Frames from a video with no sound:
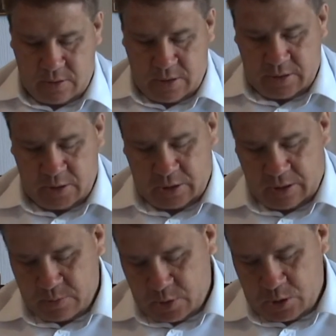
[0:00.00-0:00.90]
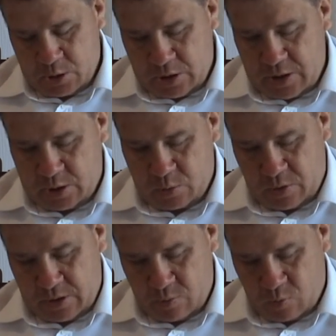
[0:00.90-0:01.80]
and Islam doesn't teach
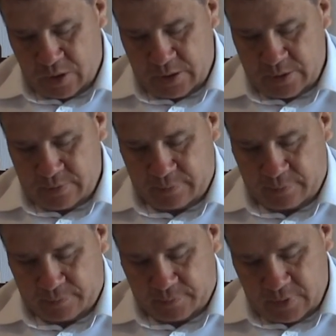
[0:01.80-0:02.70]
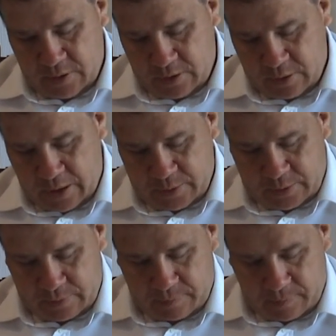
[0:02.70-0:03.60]
when when it
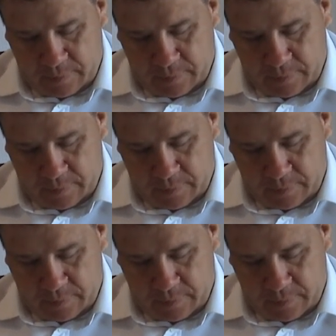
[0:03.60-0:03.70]
does.